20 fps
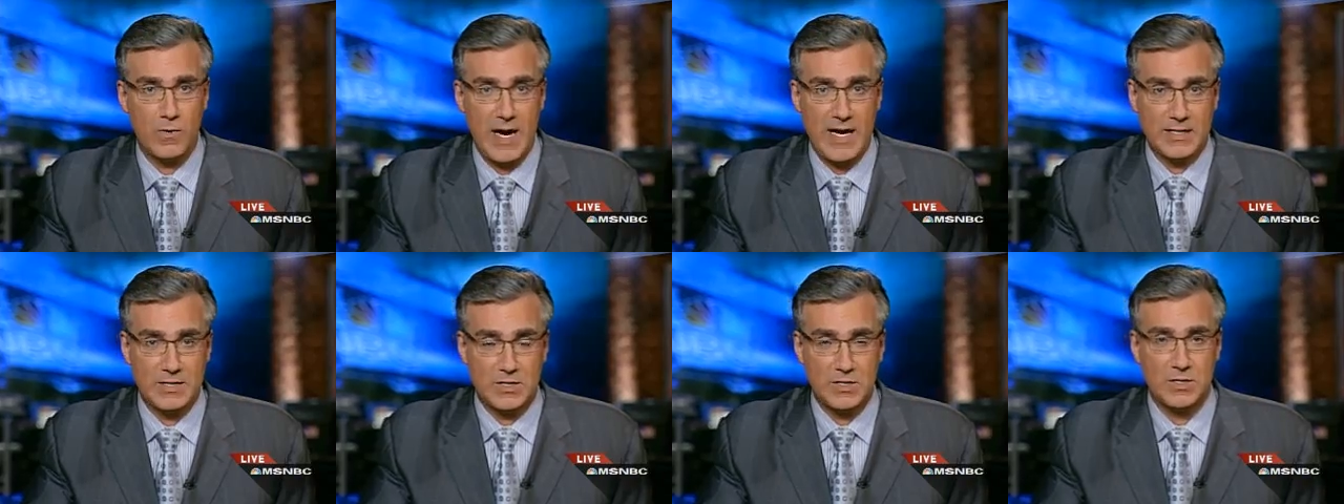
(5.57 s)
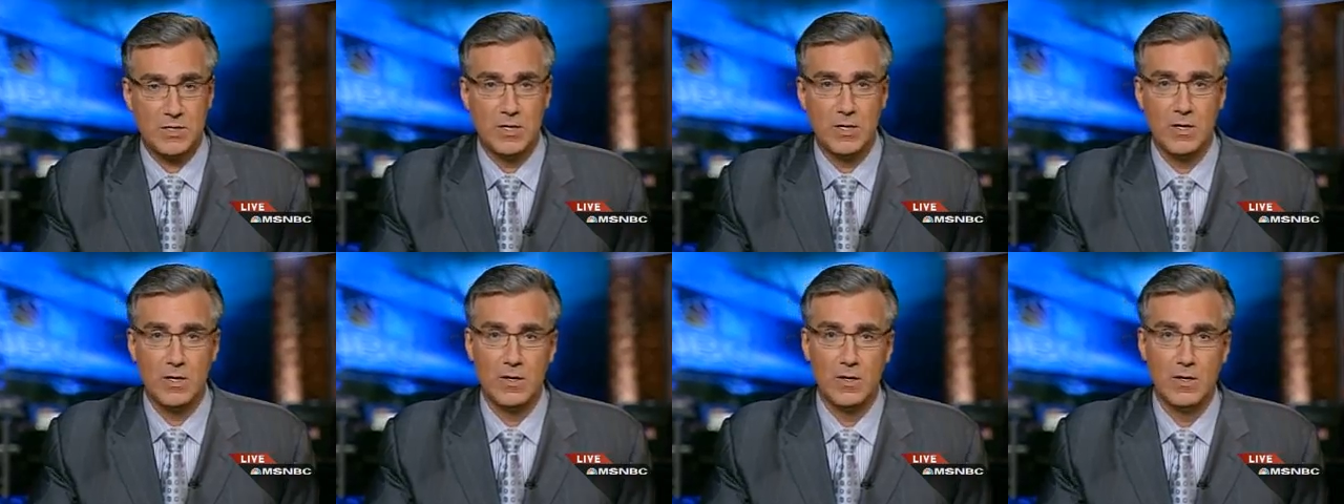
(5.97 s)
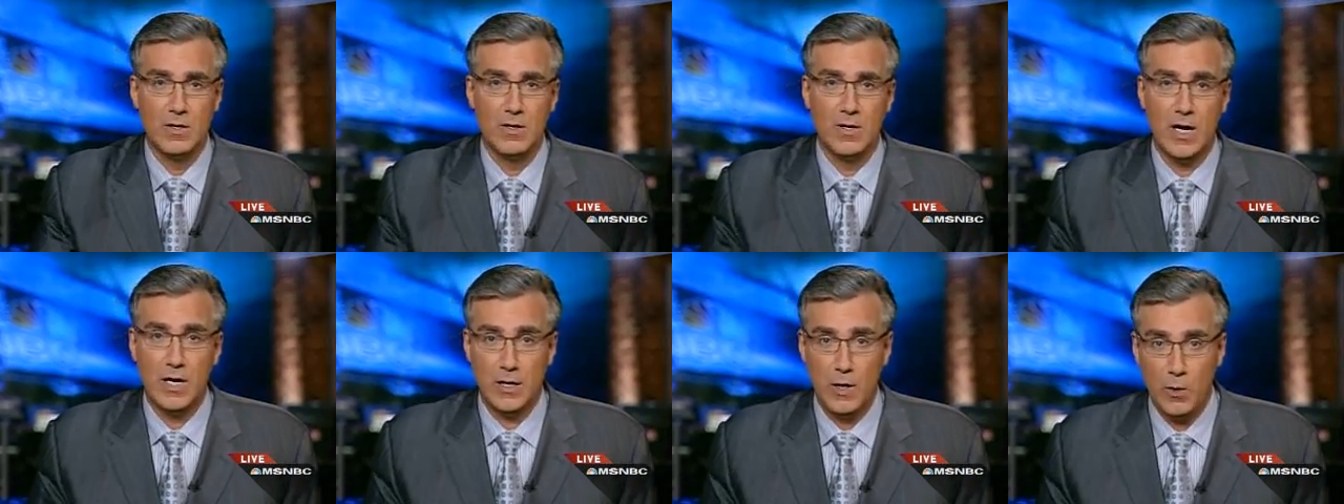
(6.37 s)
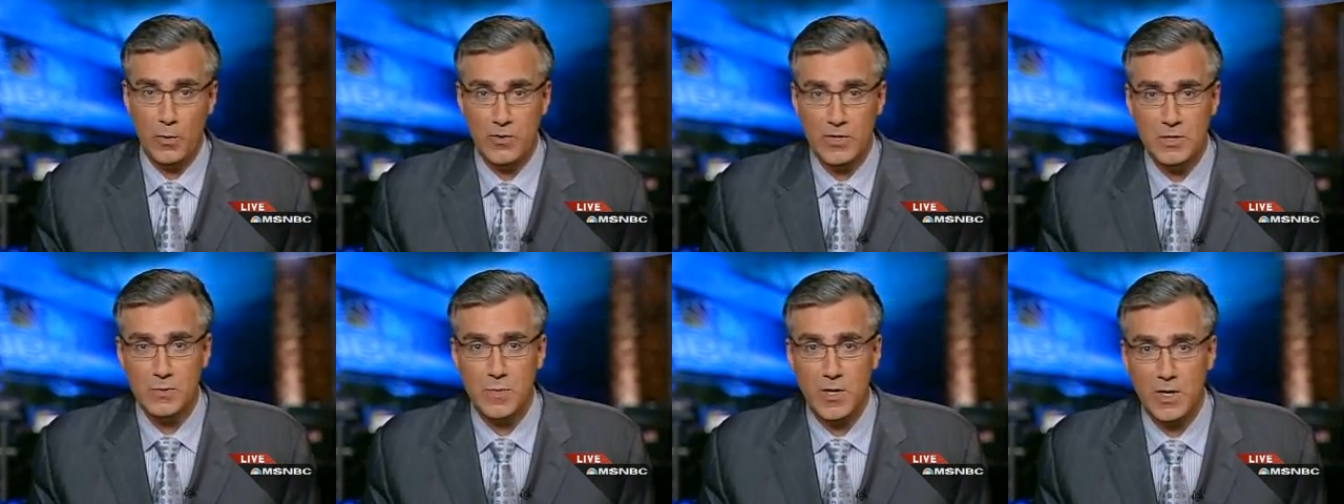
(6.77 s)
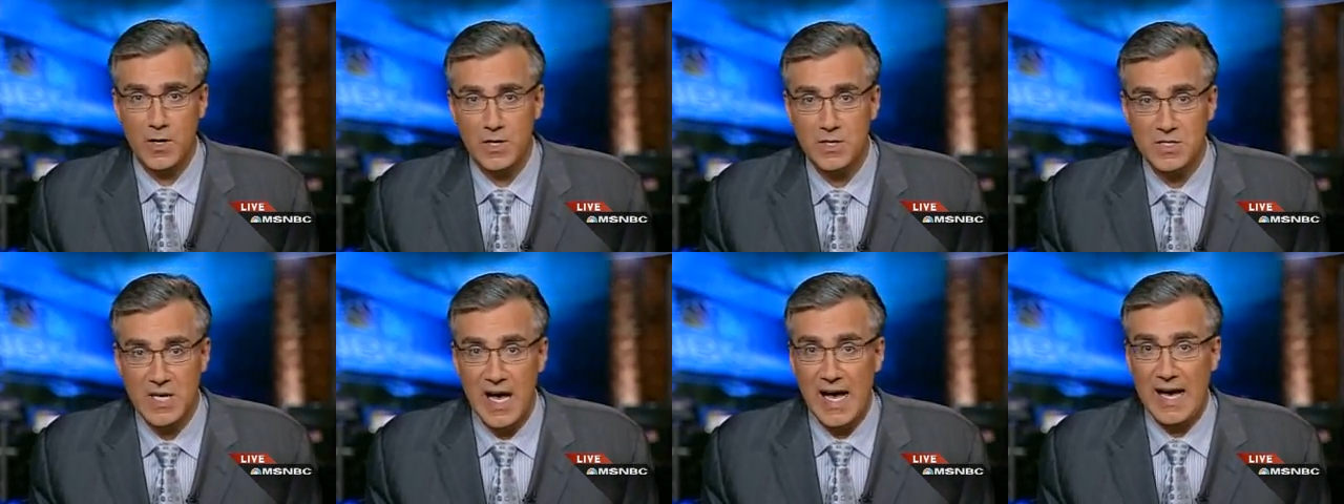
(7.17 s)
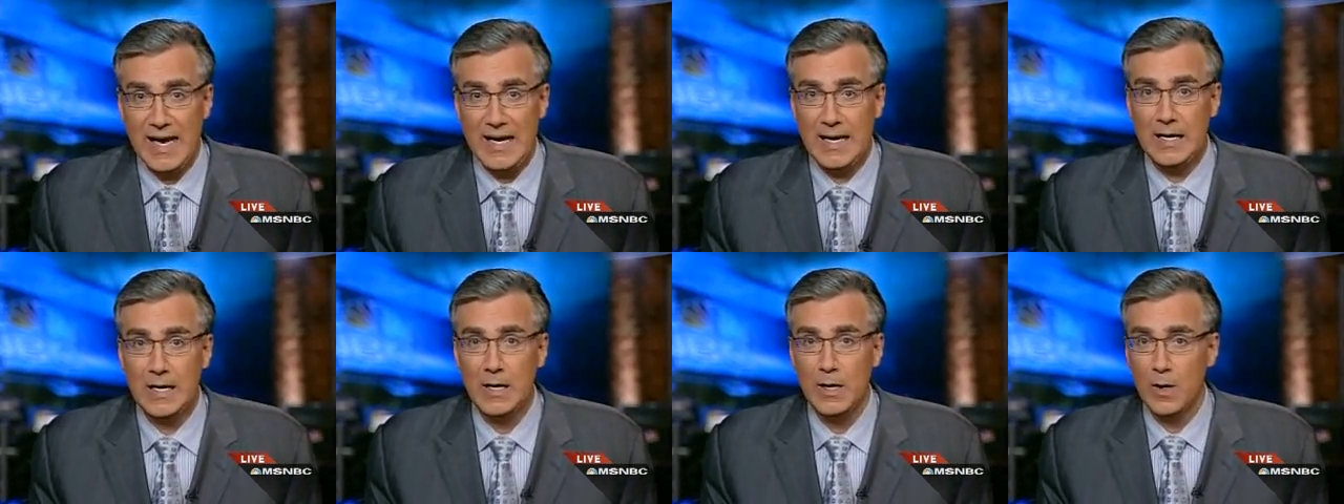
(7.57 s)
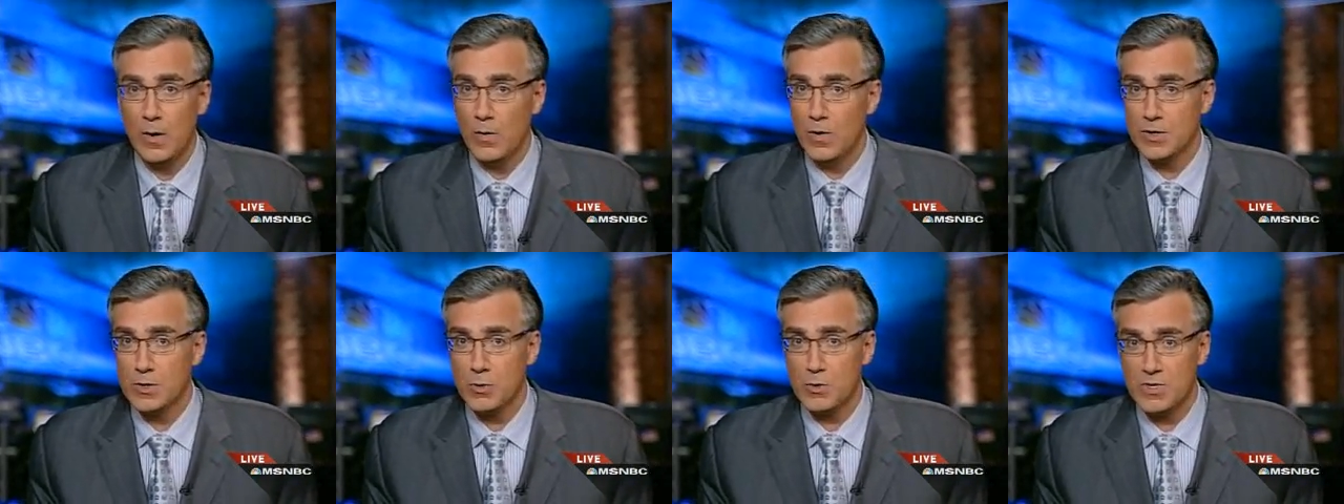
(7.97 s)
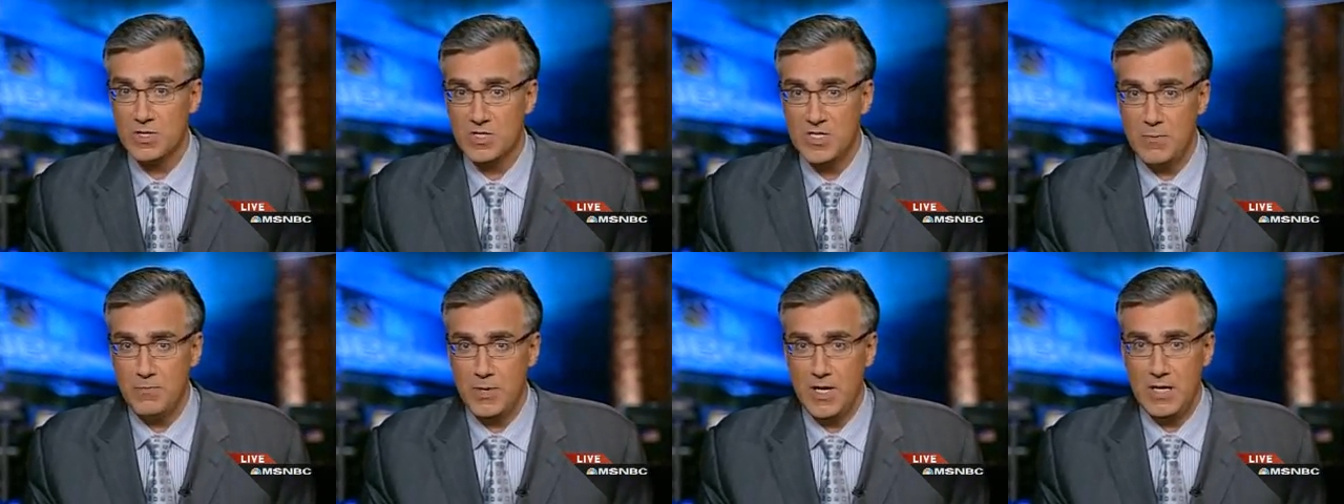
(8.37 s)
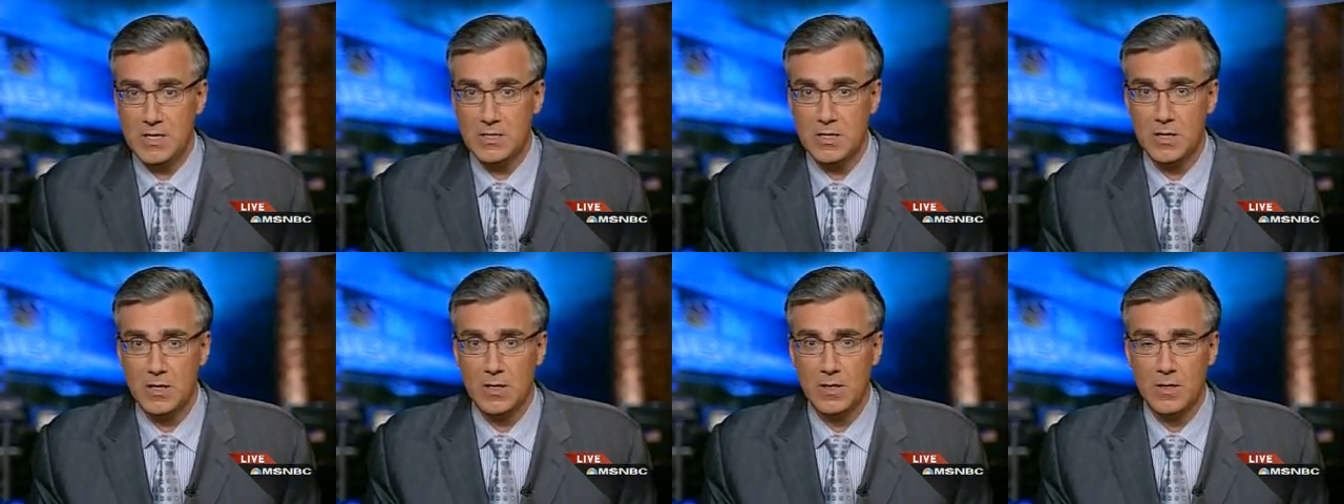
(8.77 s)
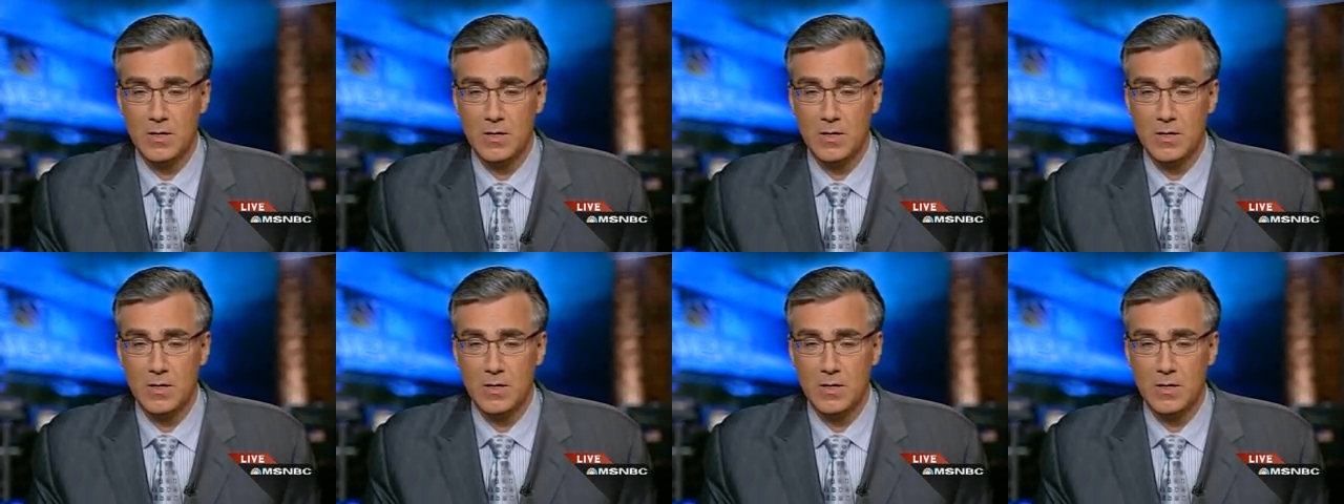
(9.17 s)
threats. I know this because I was a recipient.